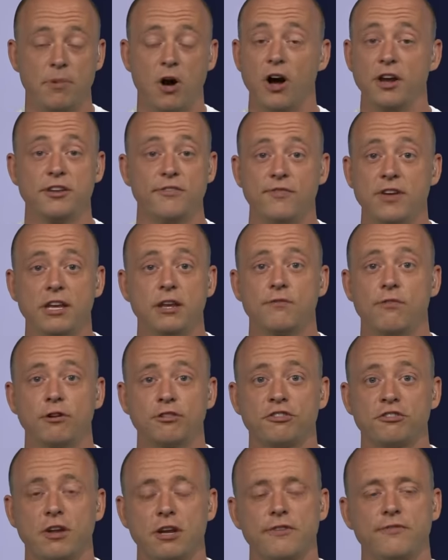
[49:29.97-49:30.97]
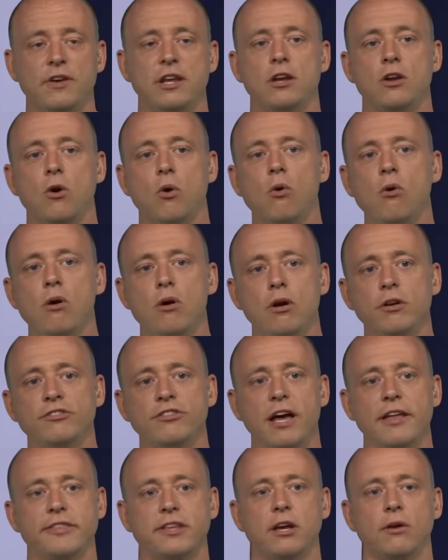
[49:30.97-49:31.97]
undefeated versus undefeated, or
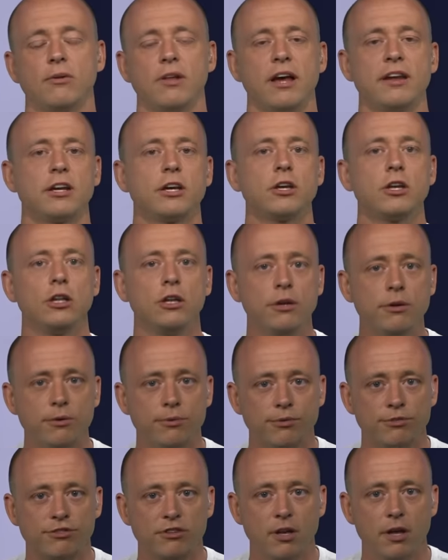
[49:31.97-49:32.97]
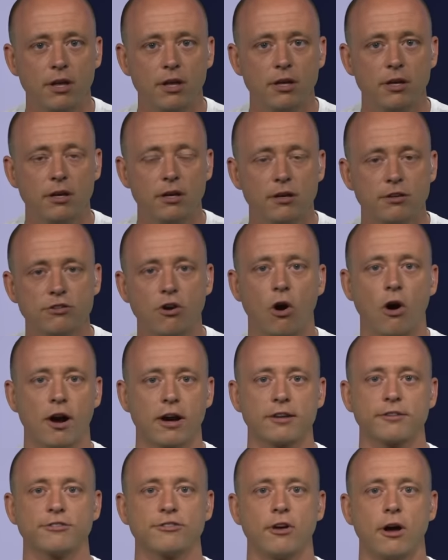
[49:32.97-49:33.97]
South Carolina could lose to
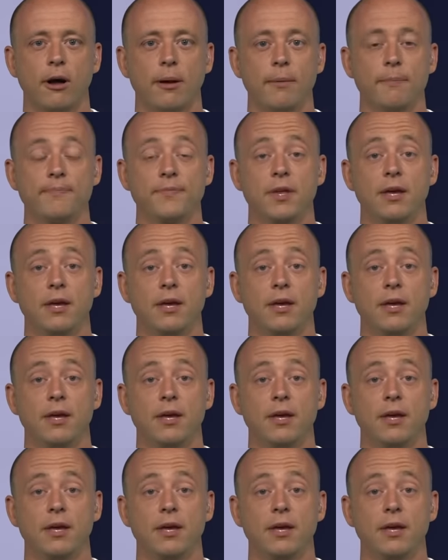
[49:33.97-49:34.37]
Arkansas,